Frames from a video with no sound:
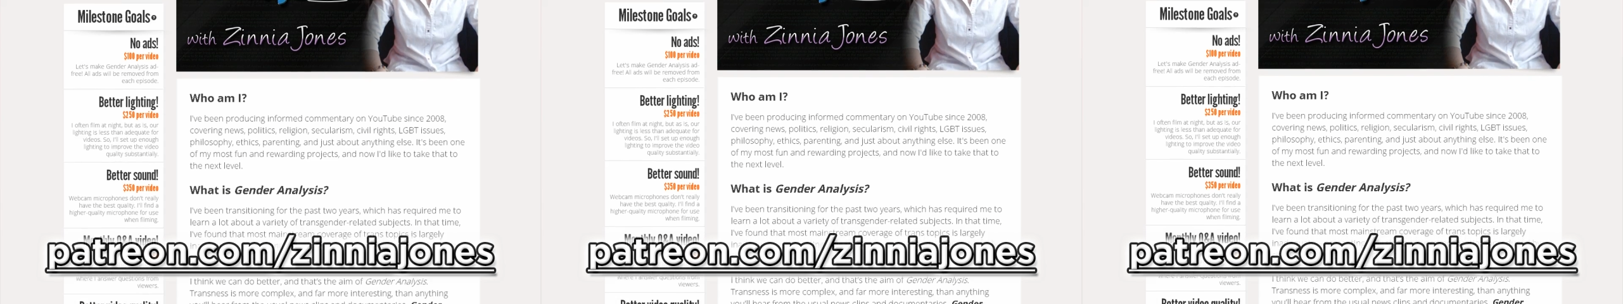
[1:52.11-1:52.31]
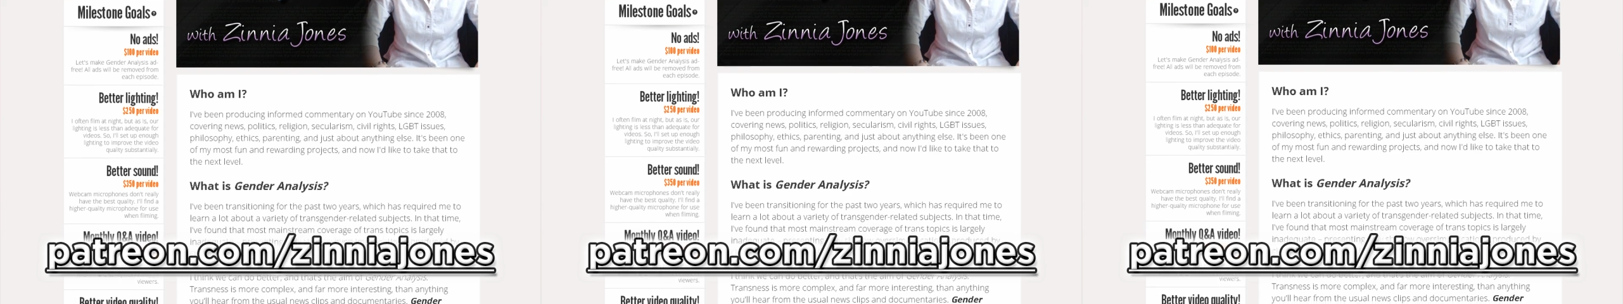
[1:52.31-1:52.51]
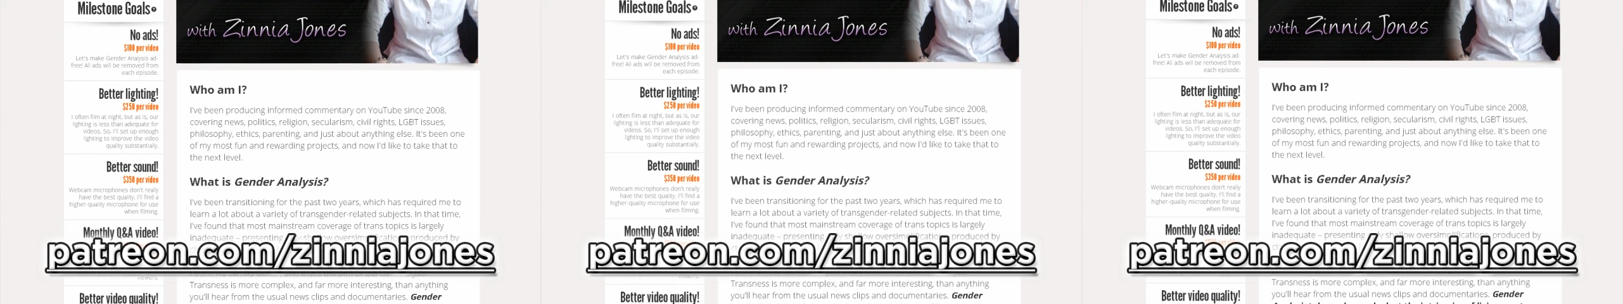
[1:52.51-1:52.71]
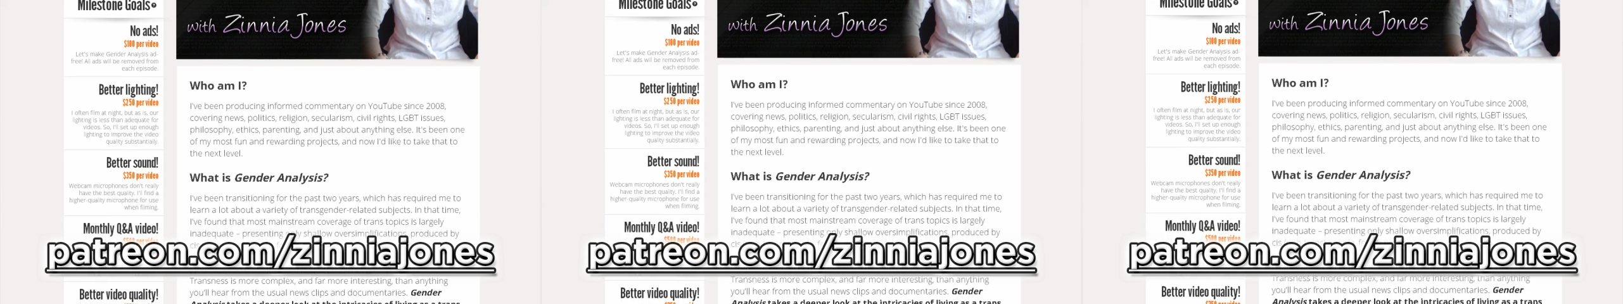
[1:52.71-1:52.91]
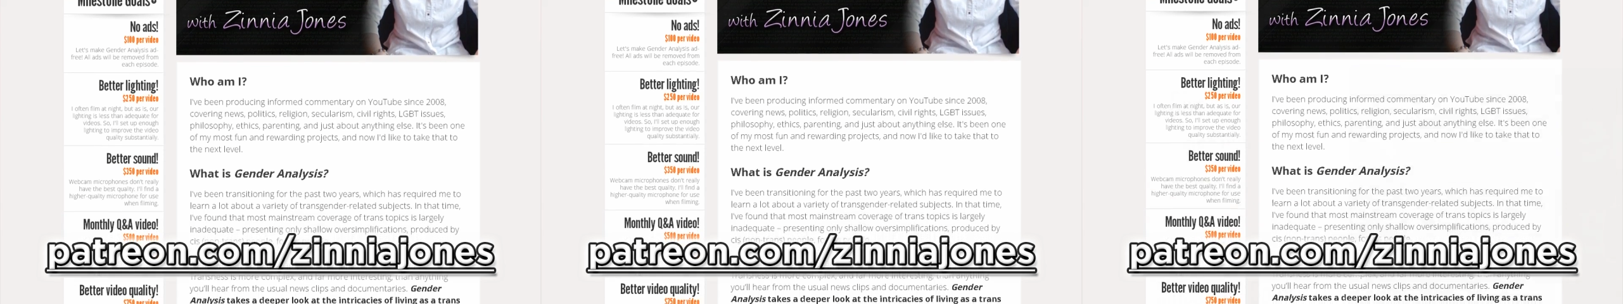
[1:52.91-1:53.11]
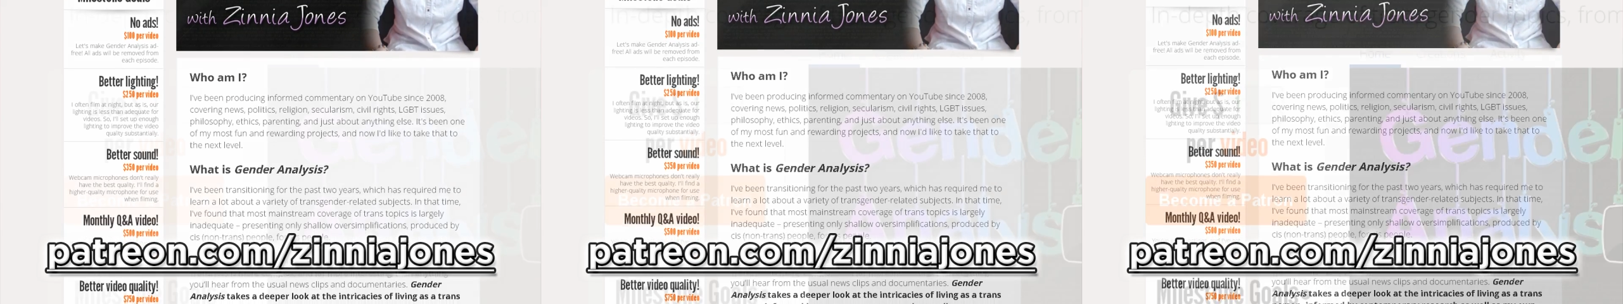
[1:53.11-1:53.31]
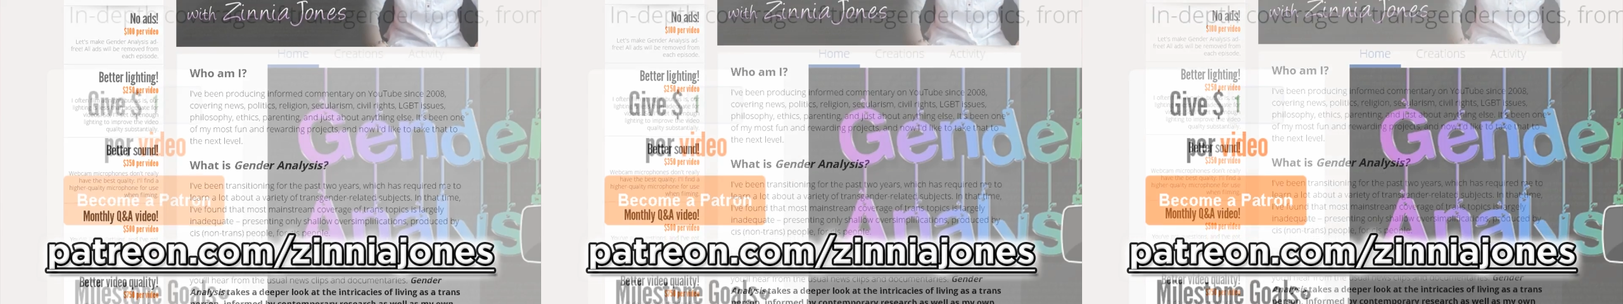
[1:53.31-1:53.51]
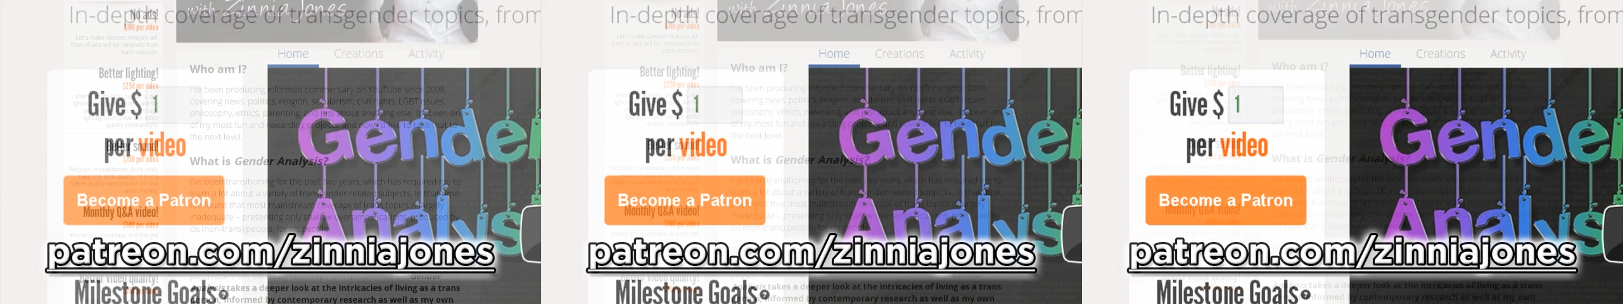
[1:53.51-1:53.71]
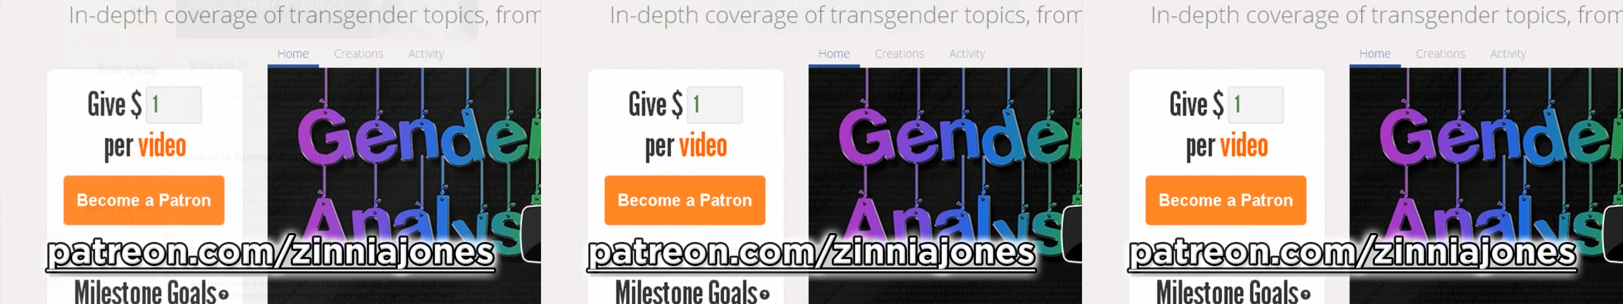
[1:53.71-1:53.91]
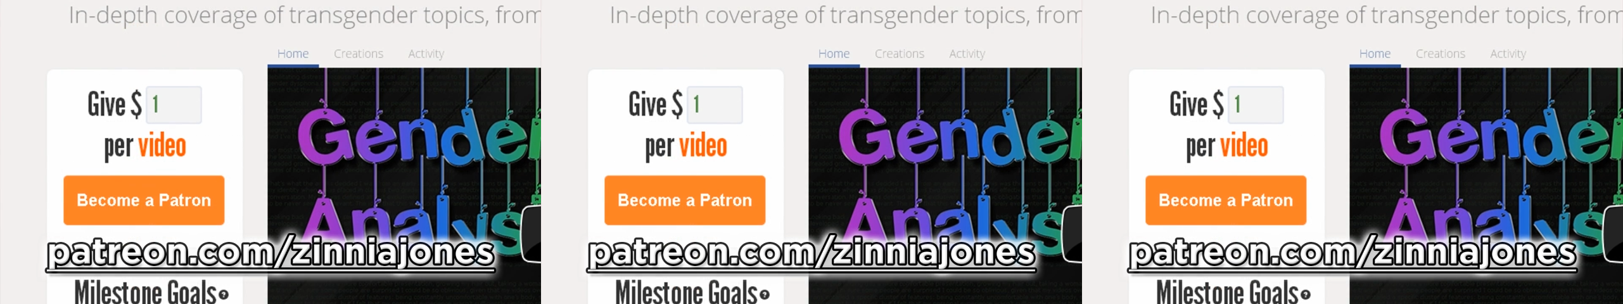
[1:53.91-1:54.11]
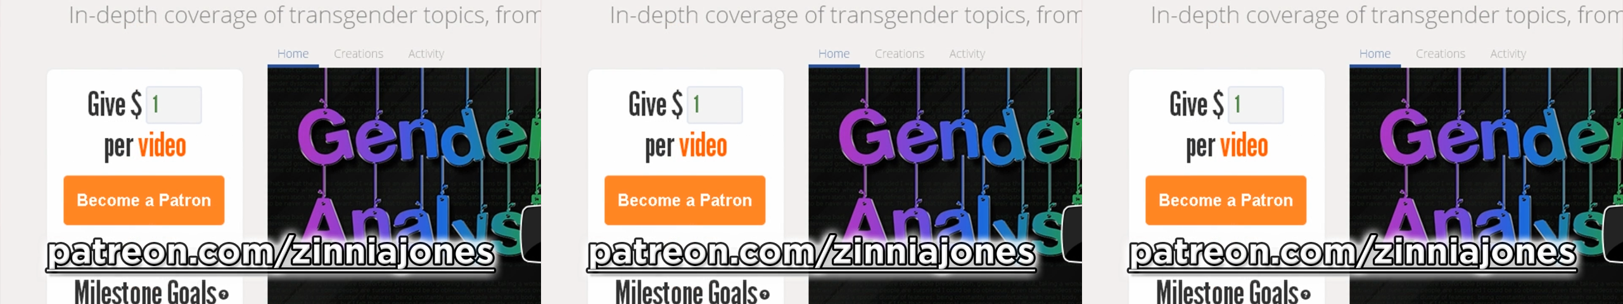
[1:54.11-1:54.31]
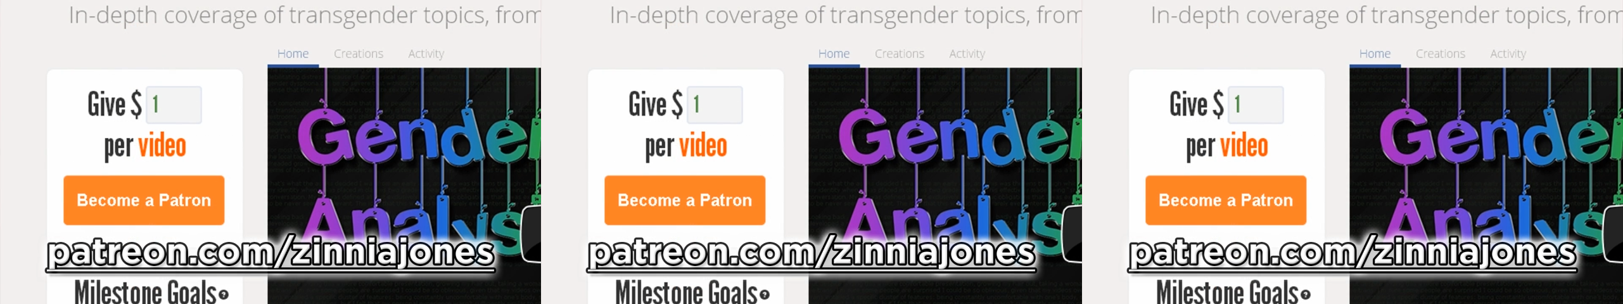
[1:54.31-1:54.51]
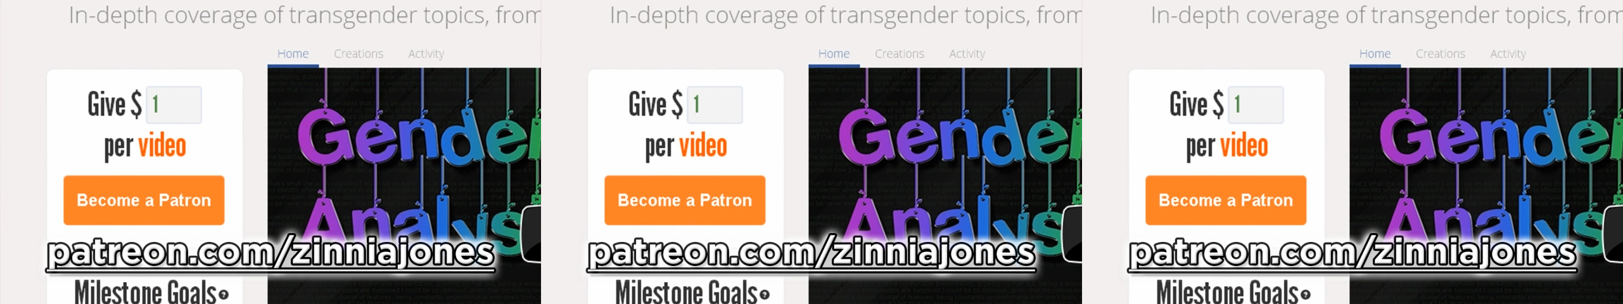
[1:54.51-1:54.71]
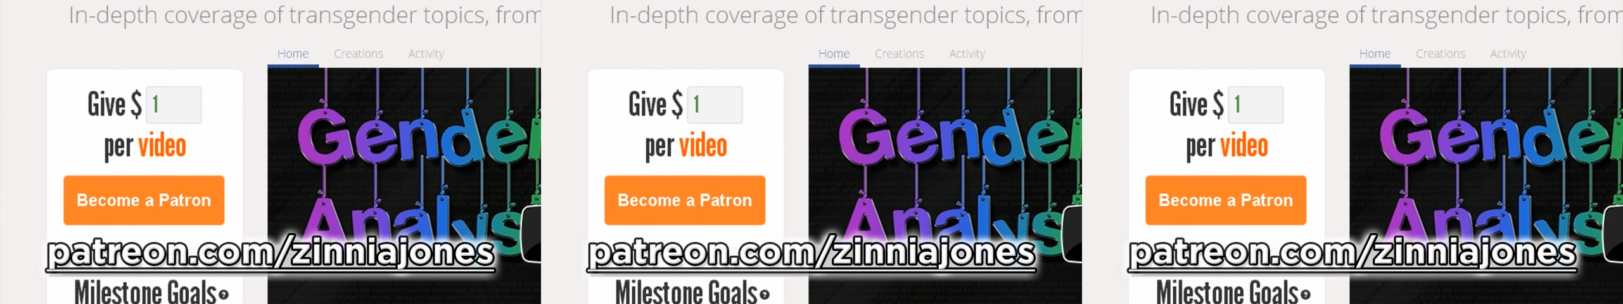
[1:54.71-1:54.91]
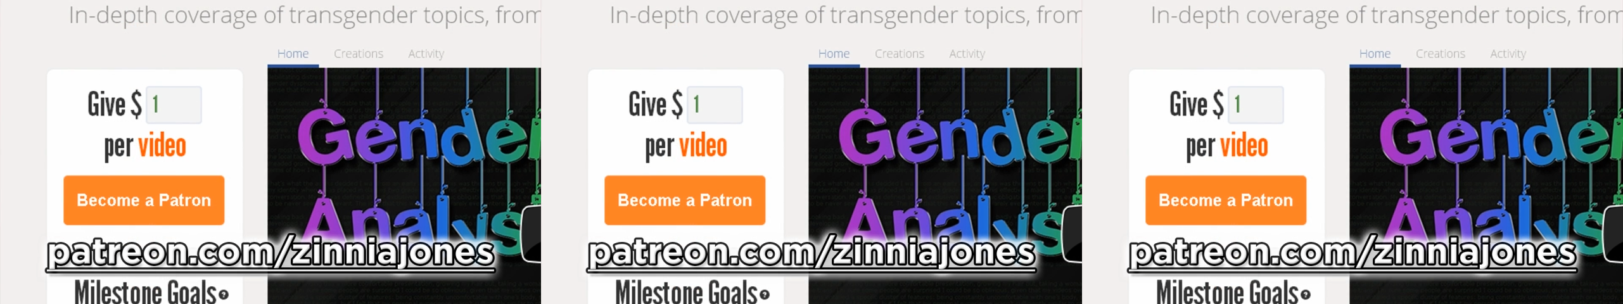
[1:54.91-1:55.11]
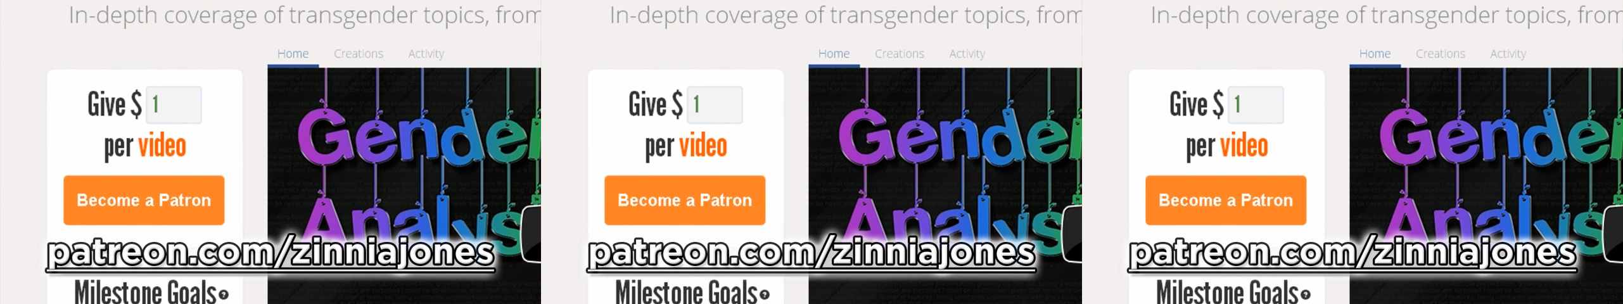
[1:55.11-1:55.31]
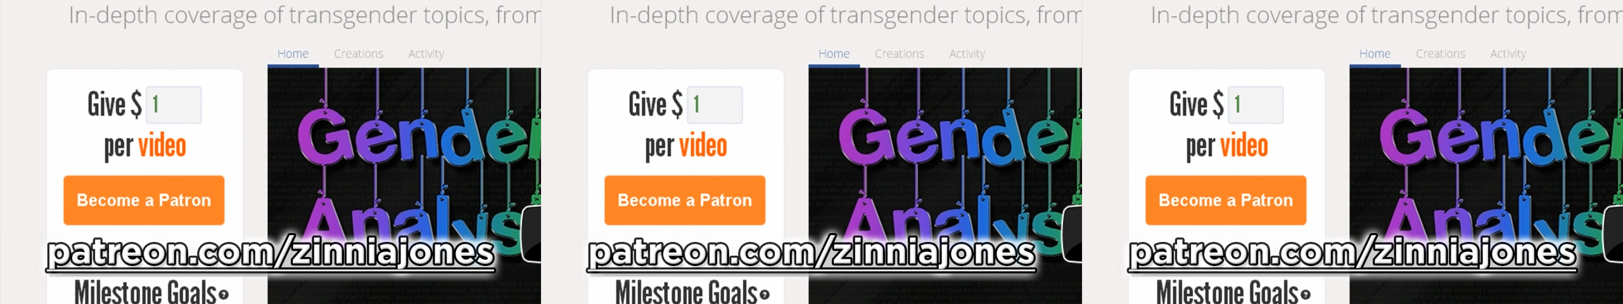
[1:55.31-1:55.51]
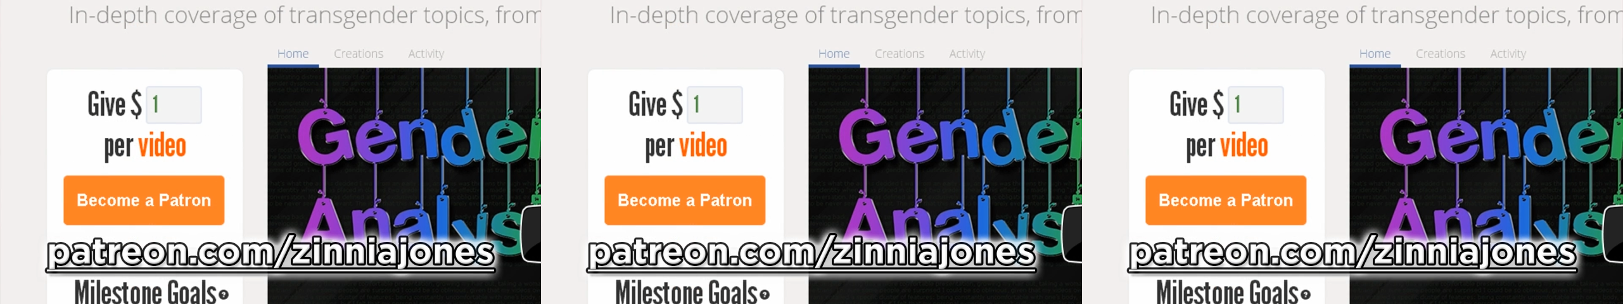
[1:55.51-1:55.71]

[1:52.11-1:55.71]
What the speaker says: (no speaker visible)